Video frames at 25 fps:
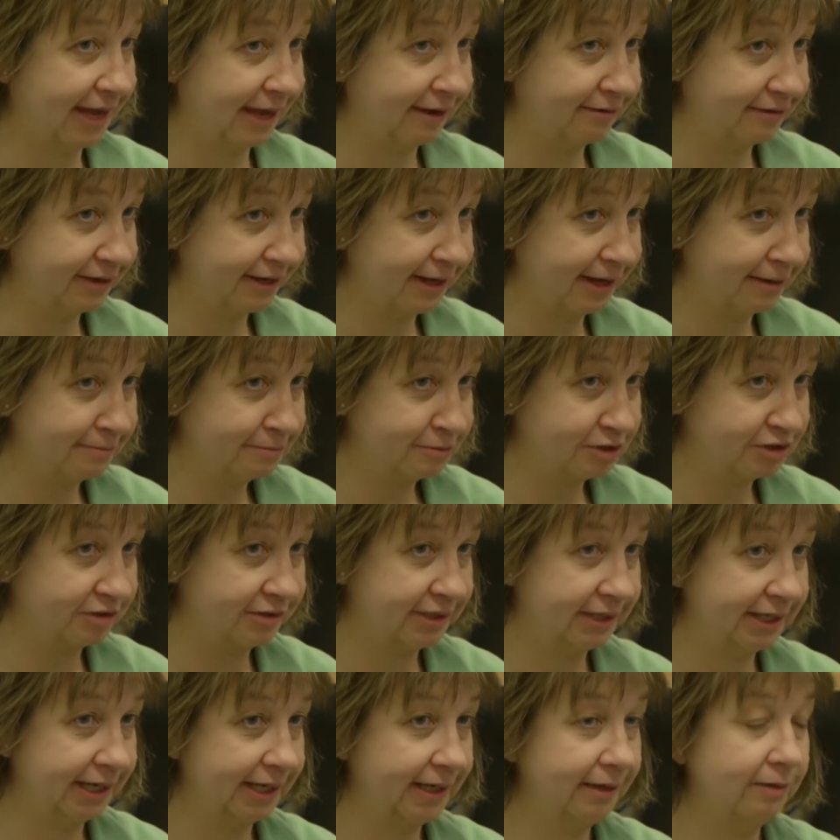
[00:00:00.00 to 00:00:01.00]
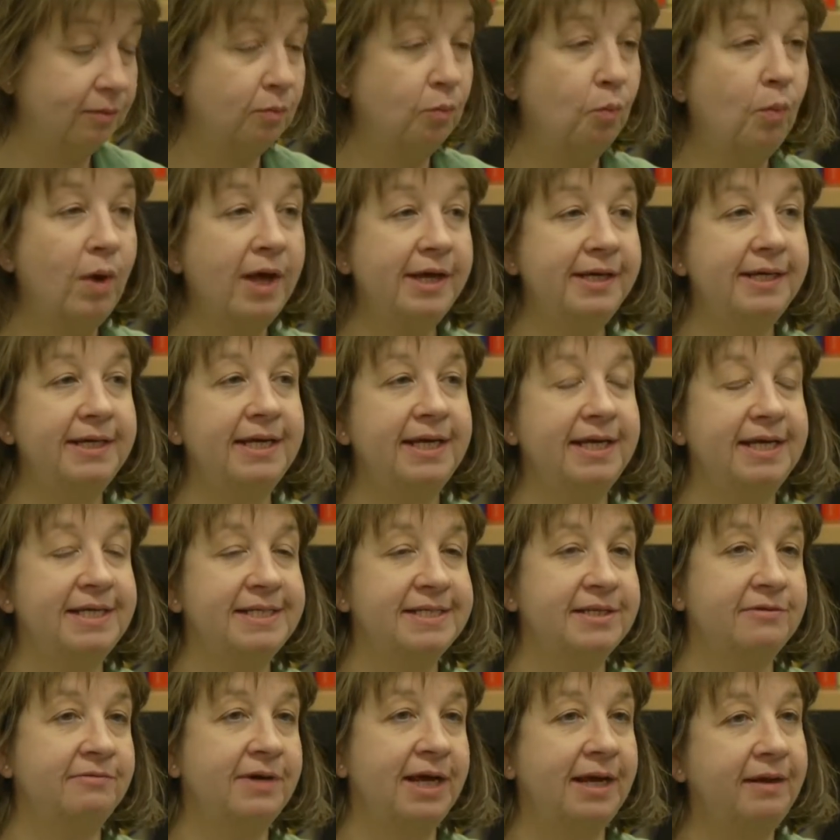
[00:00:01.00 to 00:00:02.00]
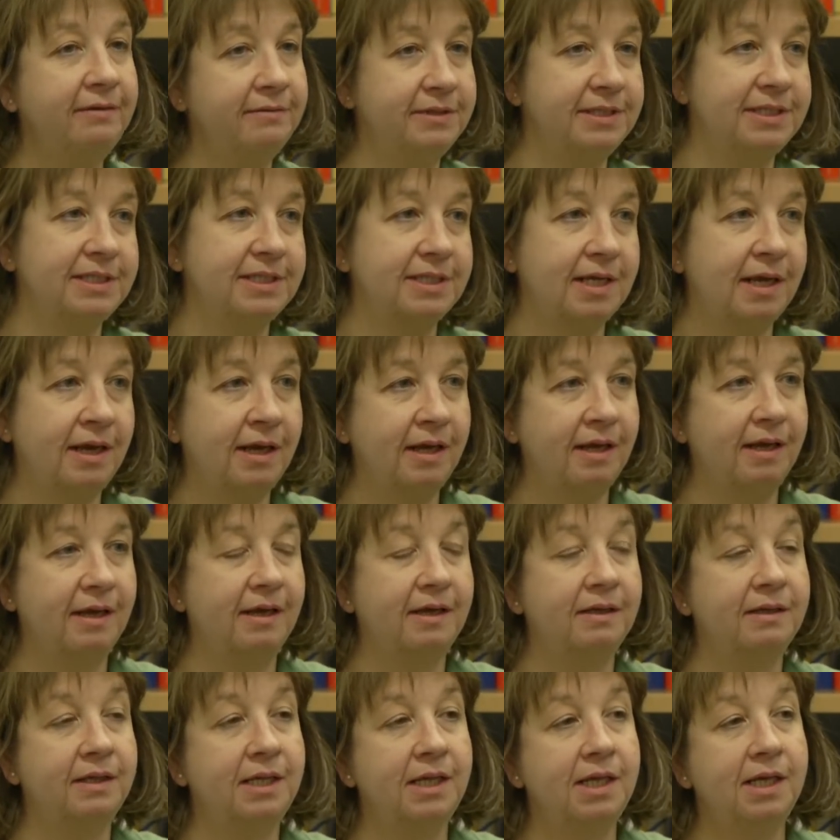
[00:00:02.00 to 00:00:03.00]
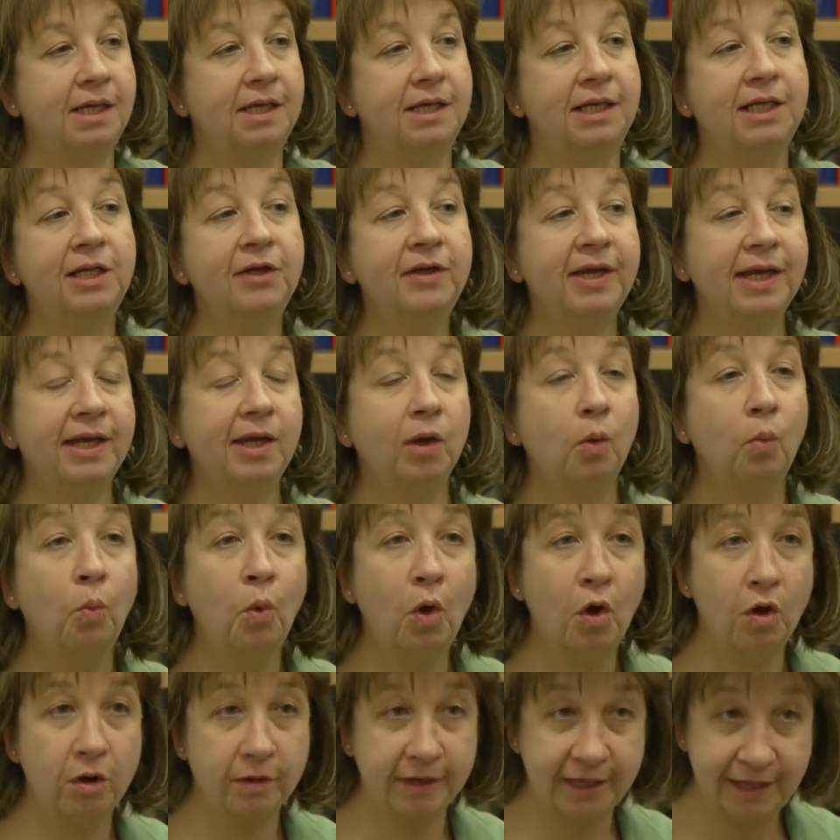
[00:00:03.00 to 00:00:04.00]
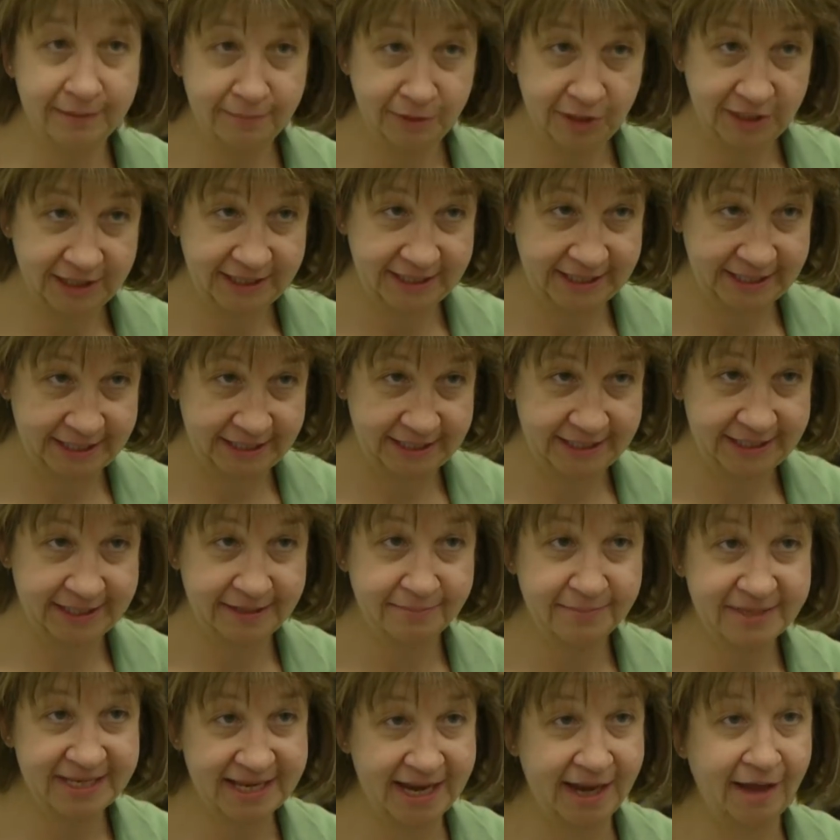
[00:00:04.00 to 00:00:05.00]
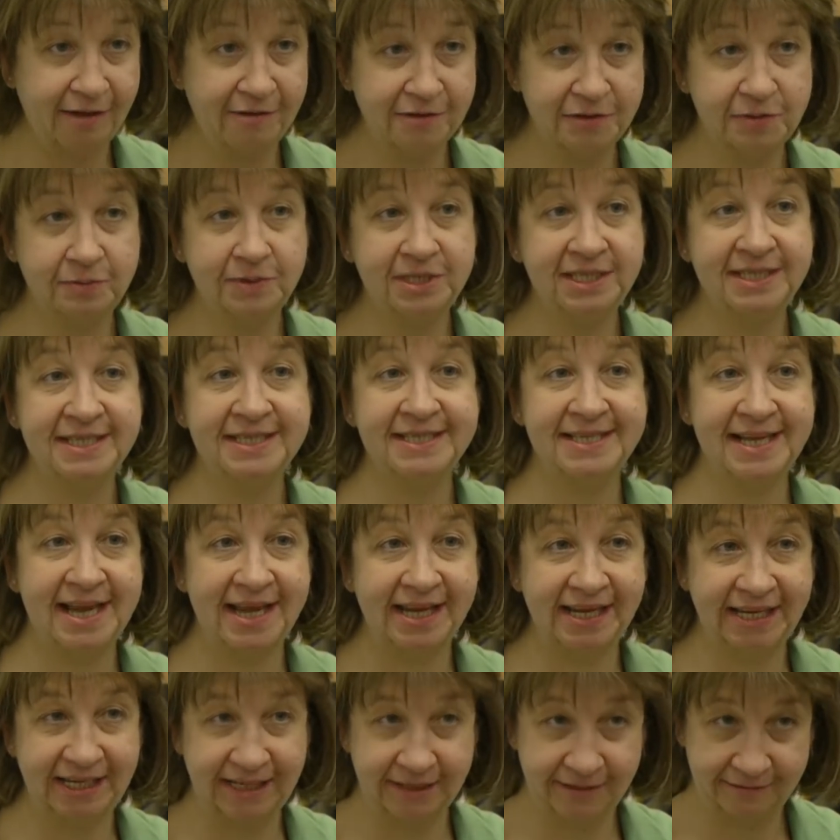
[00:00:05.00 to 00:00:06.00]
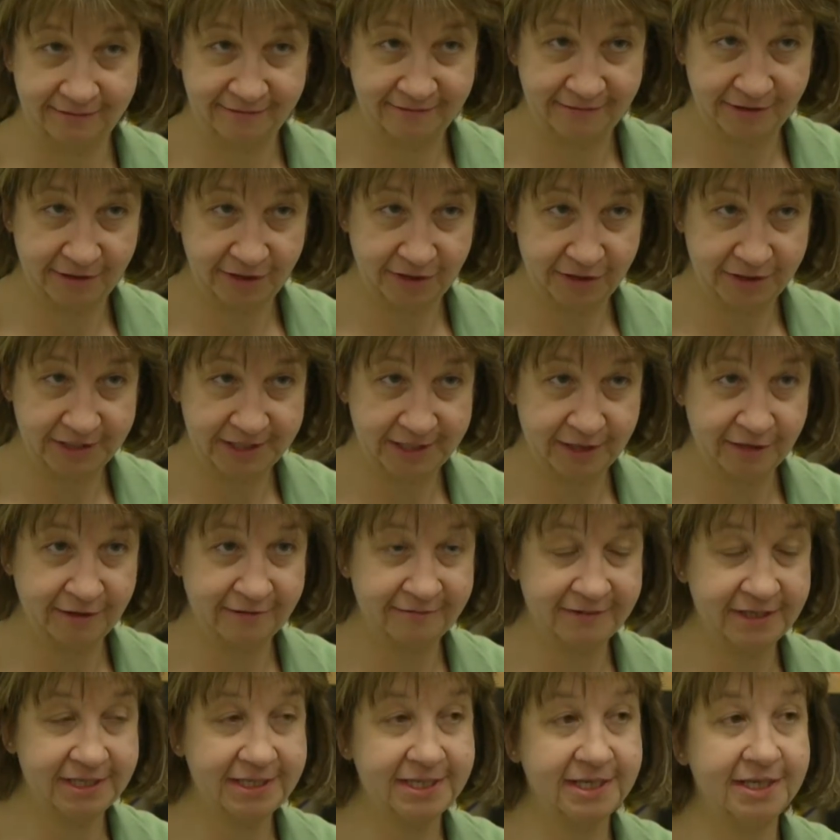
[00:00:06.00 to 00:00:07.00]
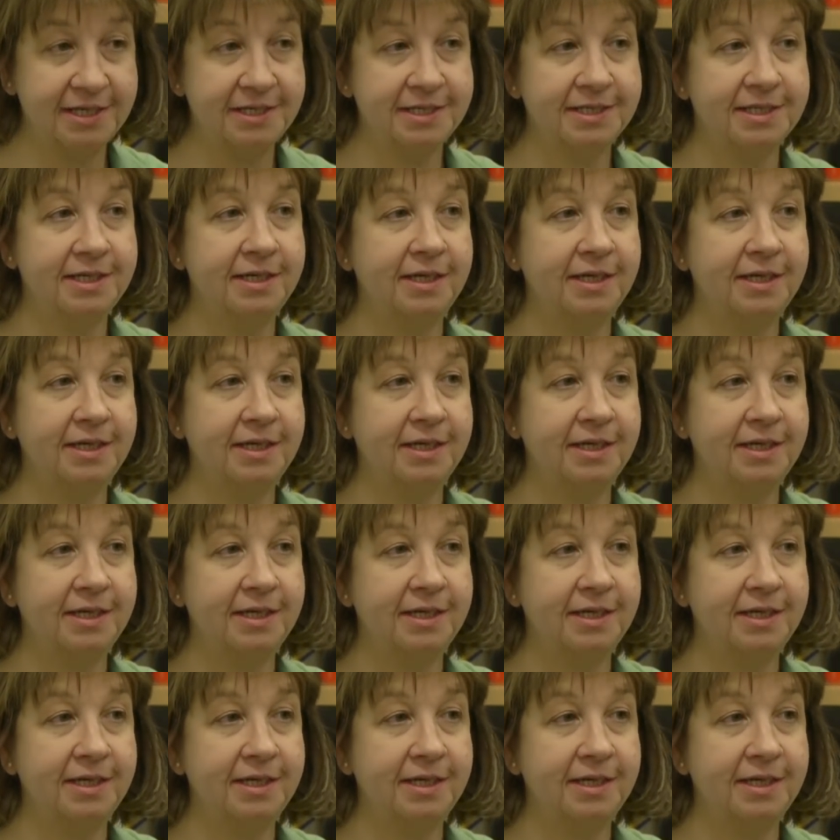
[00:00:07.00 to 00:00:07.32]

outcomes really. One is around looking at what communities themselves would design for their services.